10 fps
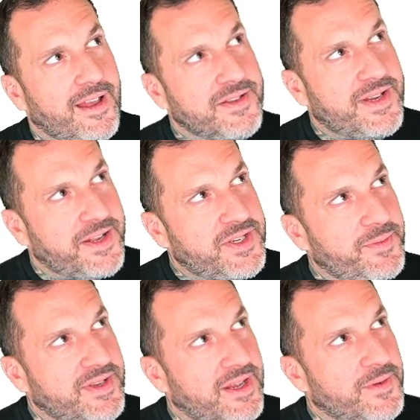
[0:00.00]
And chat
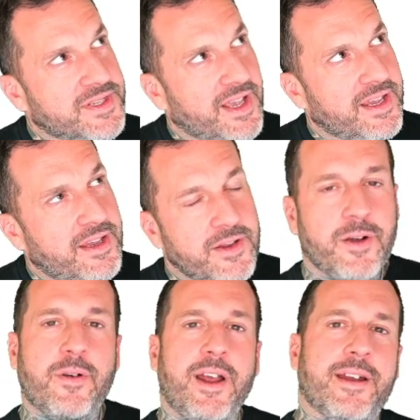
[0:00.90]
GPT was like,
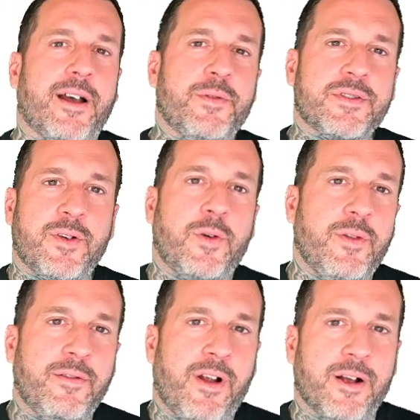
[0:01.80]
you're right, I was
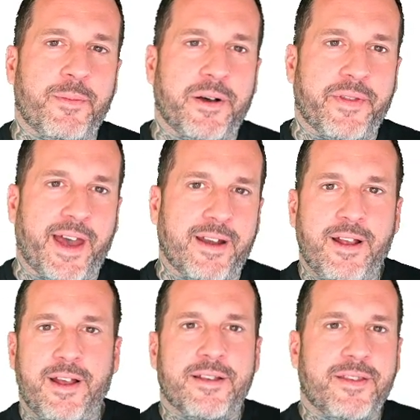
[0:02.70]
totally wrong about that.
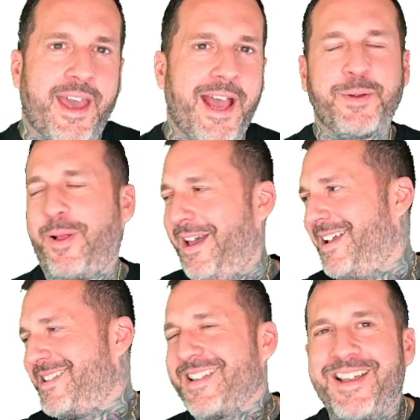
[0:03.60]
Cache
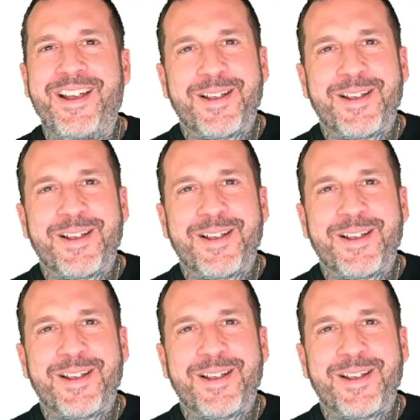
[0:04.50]
plans,